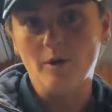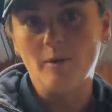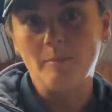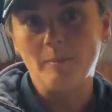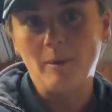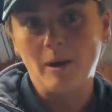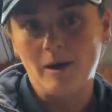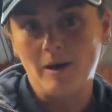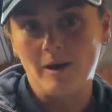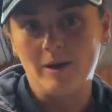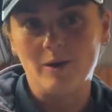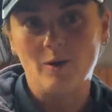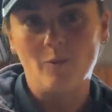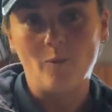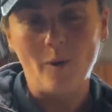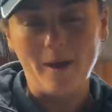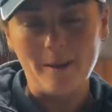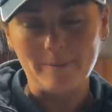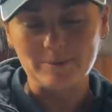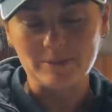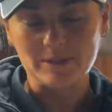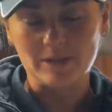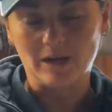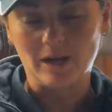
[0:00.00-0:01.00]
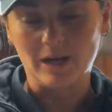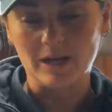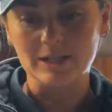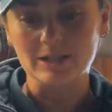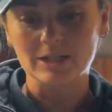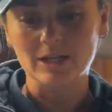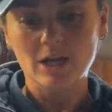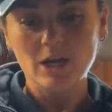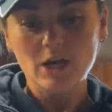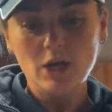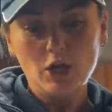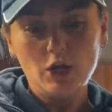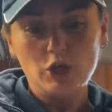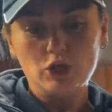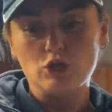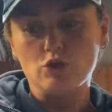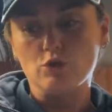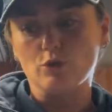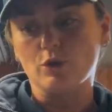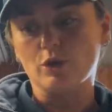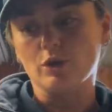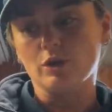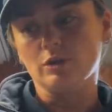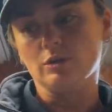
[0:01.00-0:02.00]
my website. You
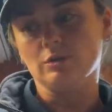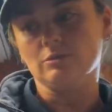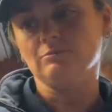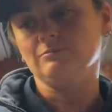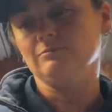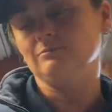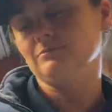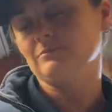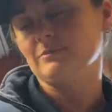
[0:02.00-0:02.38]
can